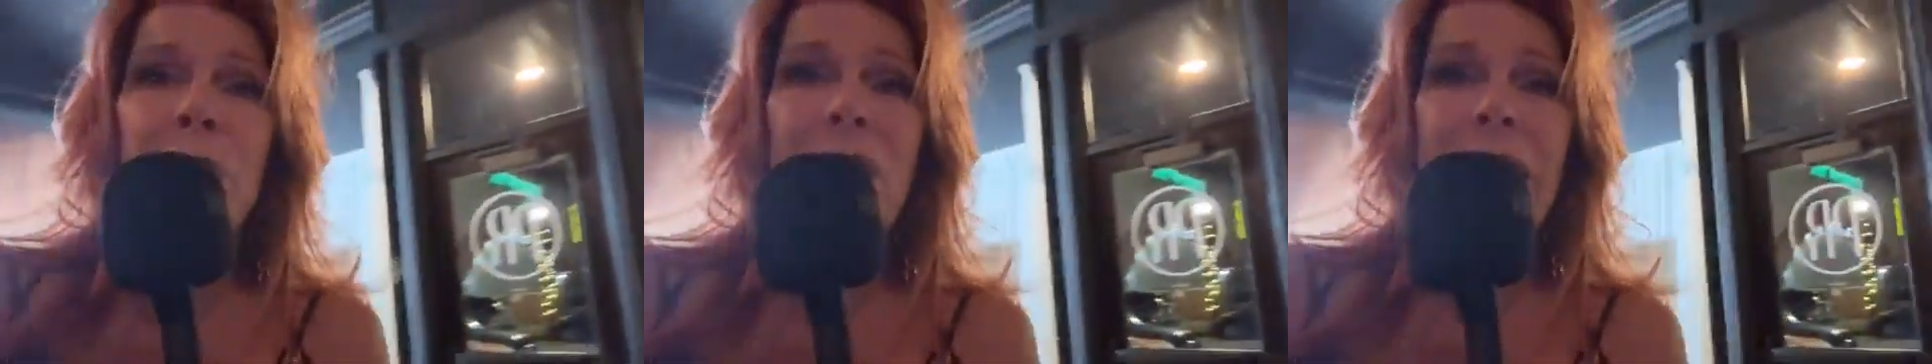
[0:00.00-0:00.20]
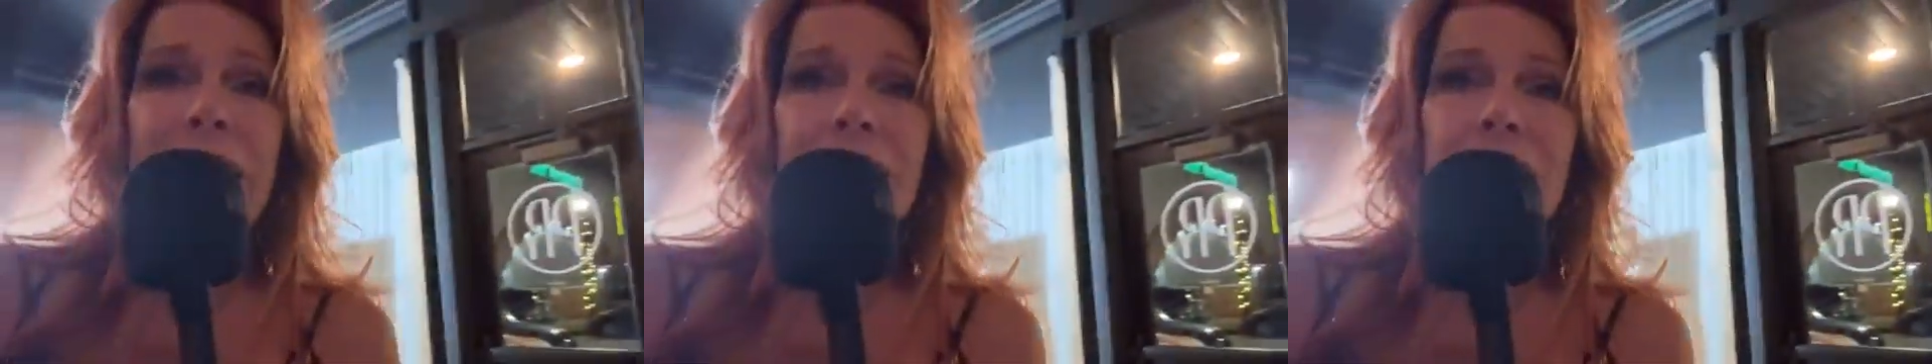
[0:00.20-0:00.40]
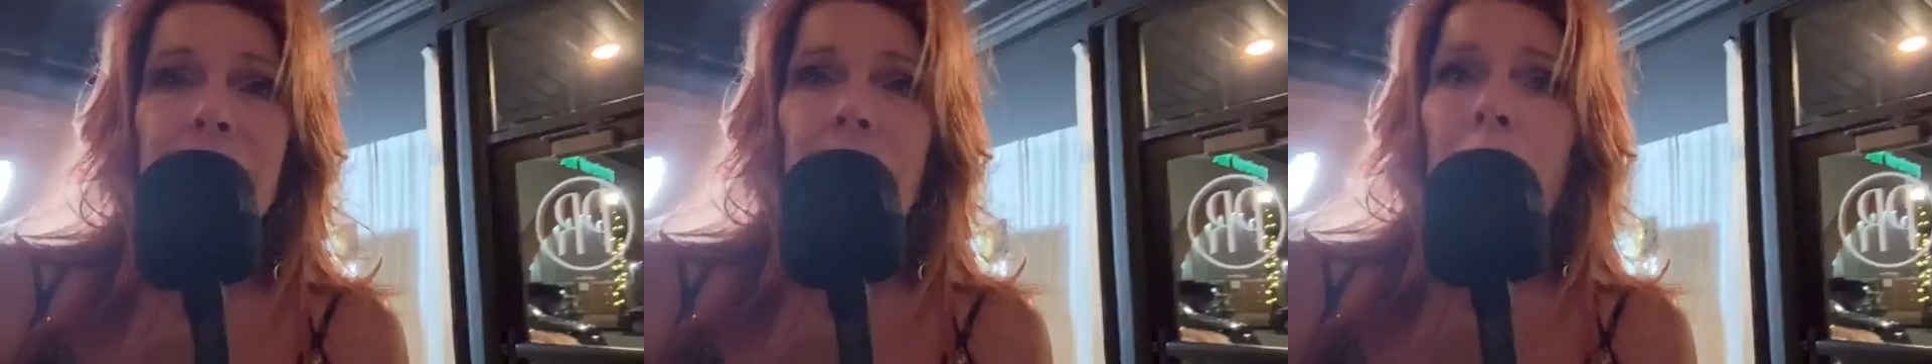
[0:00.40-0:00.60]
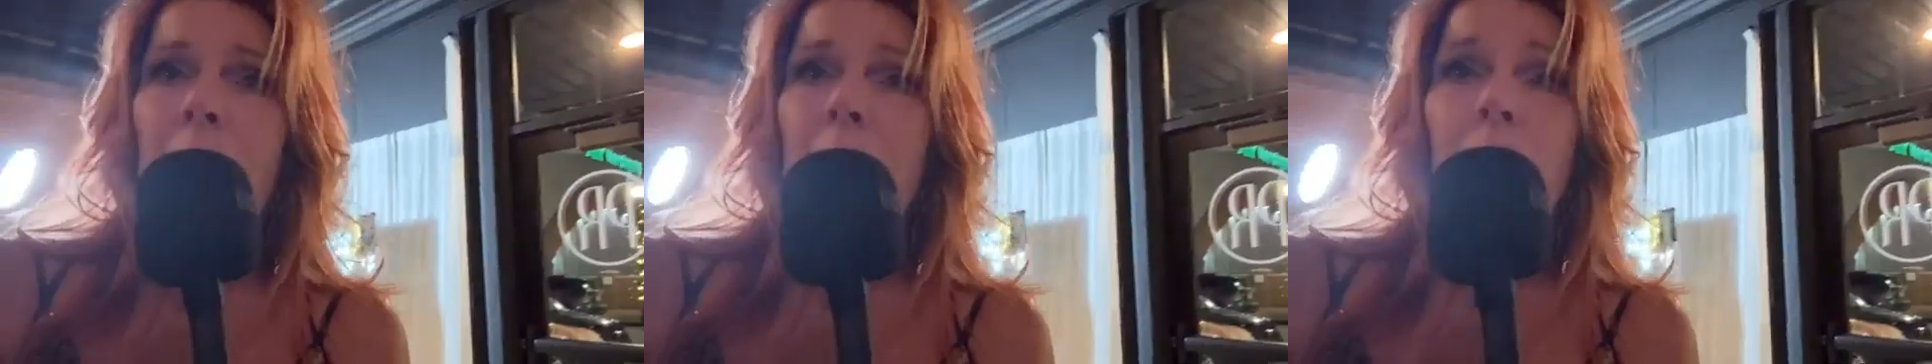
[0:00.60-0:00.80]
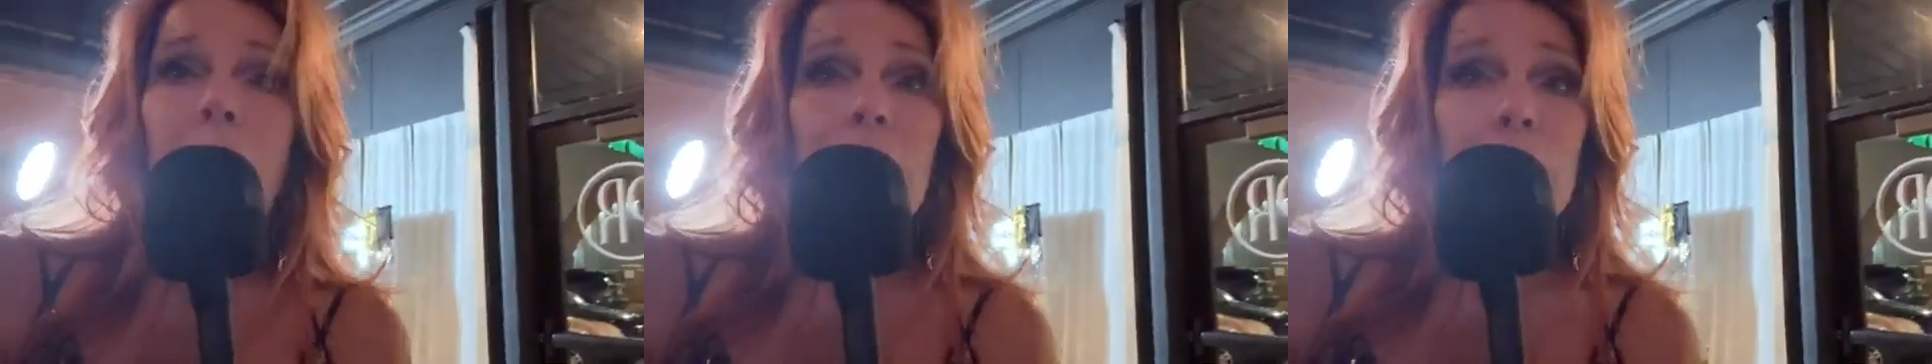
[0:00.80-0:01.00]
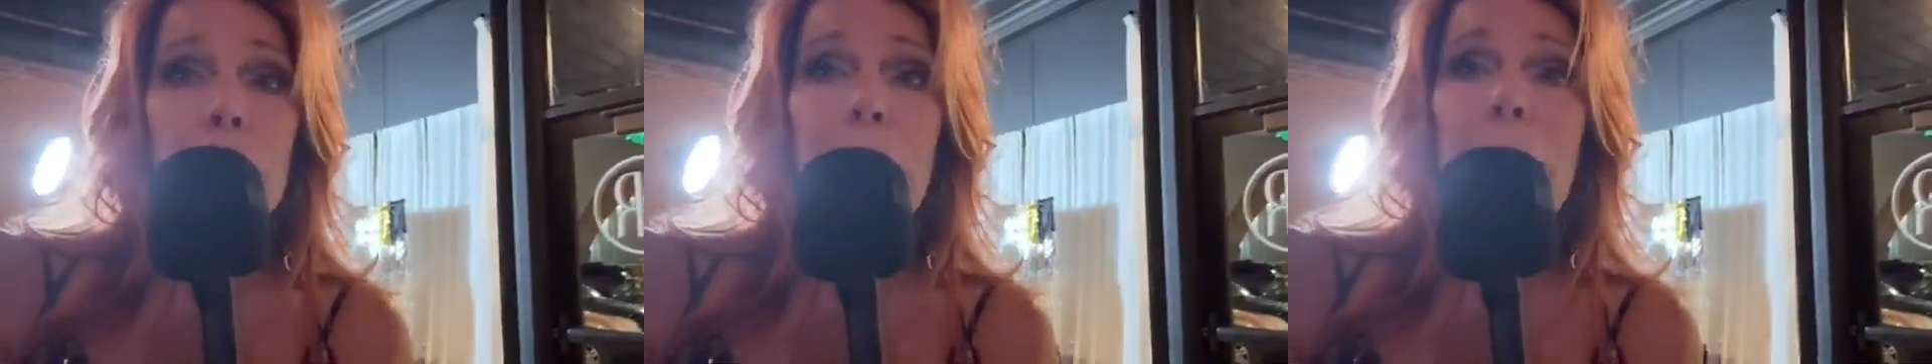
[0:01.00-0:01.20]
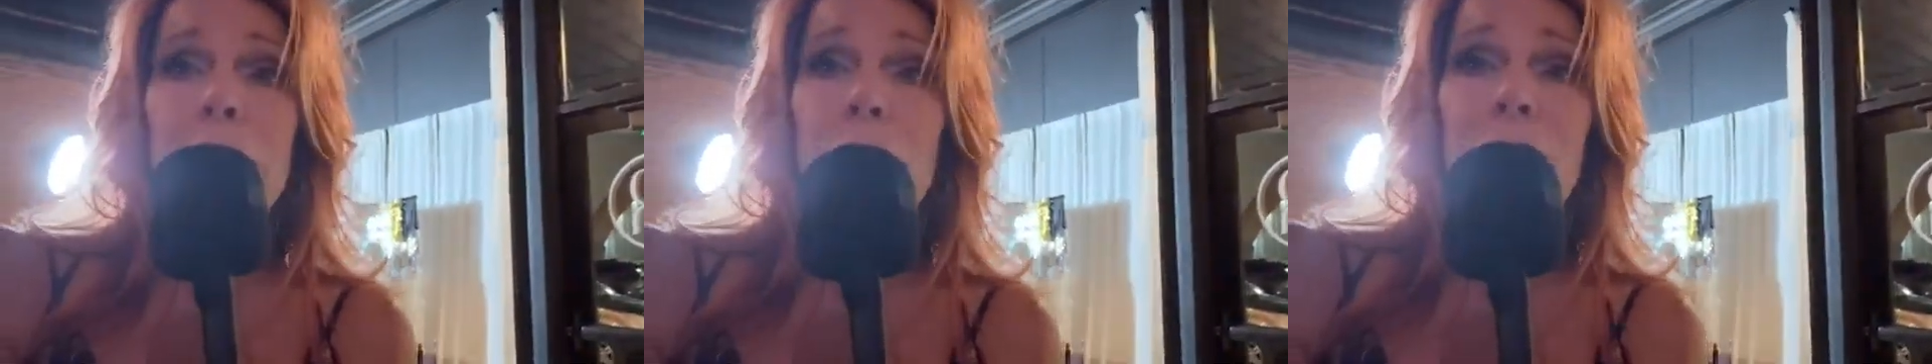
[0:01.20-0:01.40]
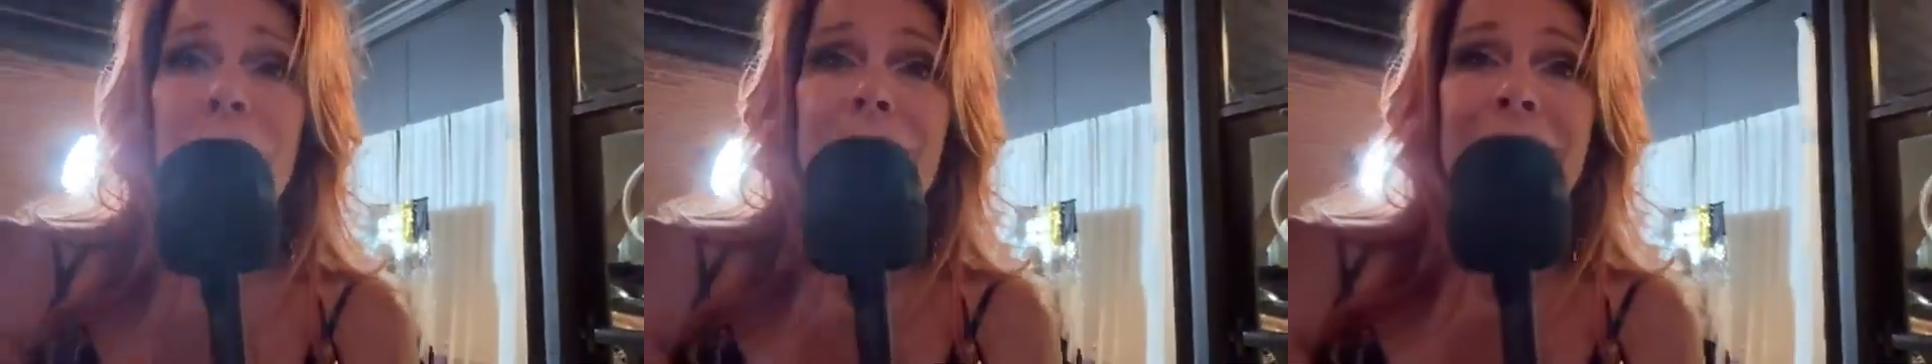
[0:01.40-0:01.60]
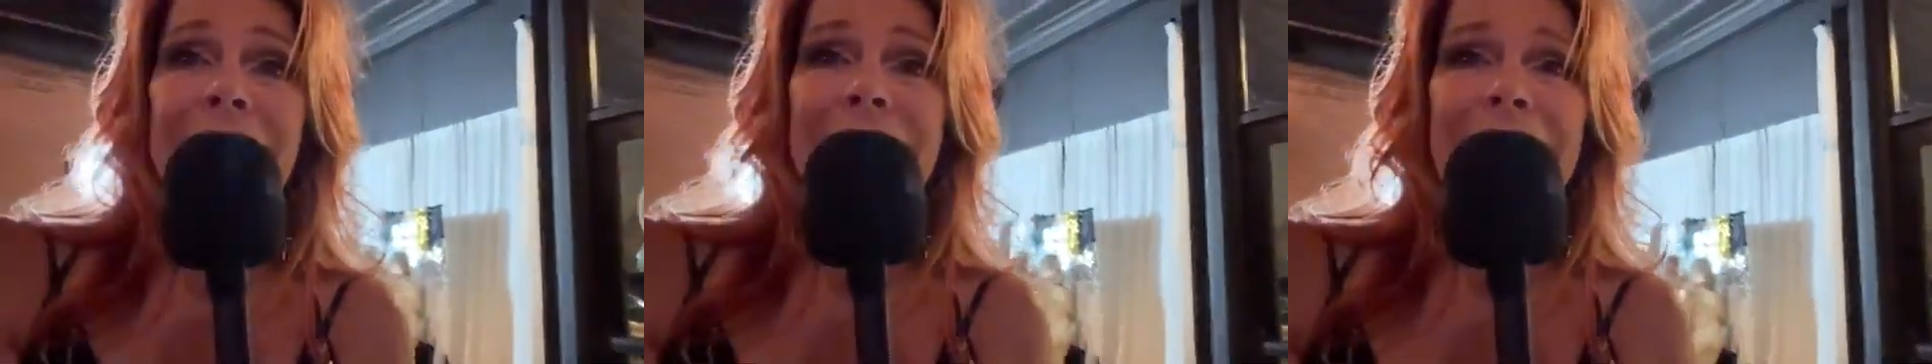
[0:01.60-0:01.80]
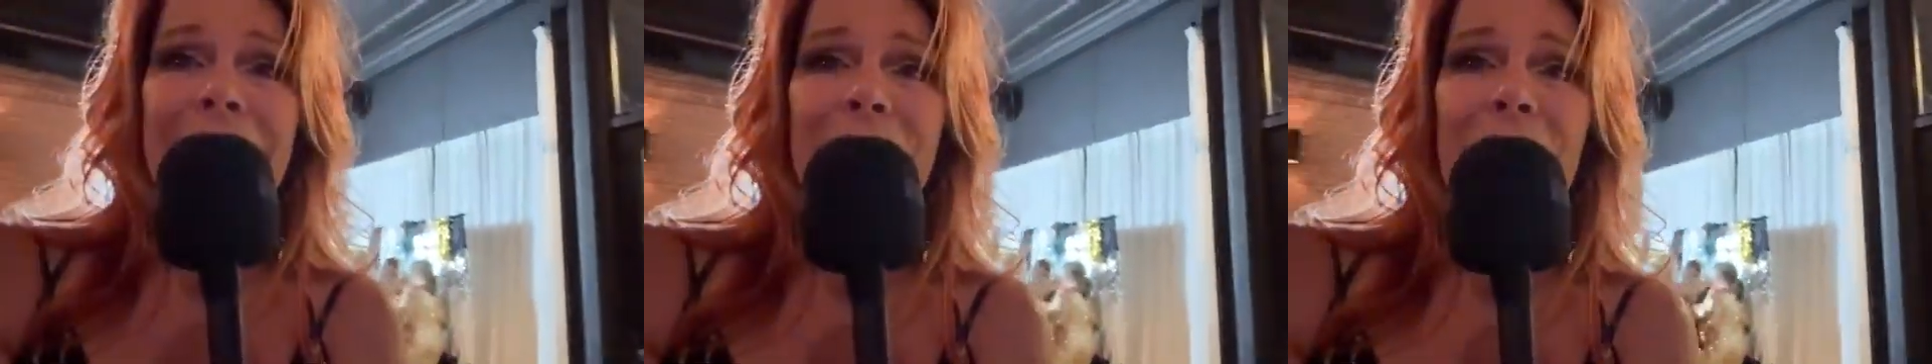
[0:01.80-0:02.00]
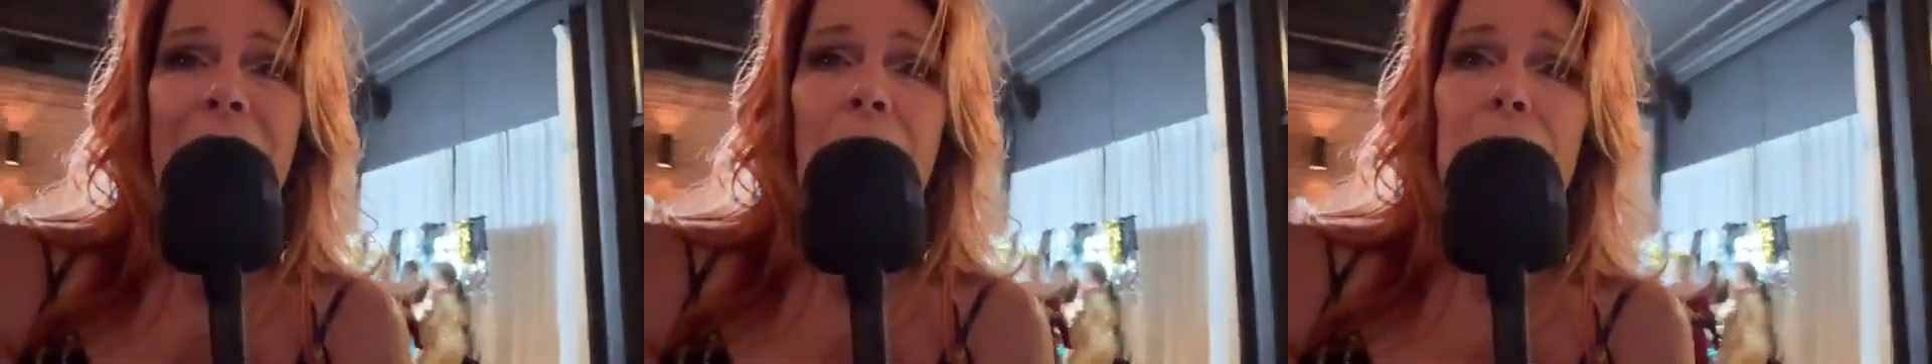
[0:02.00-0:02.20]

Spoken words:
that has got our specialists in there,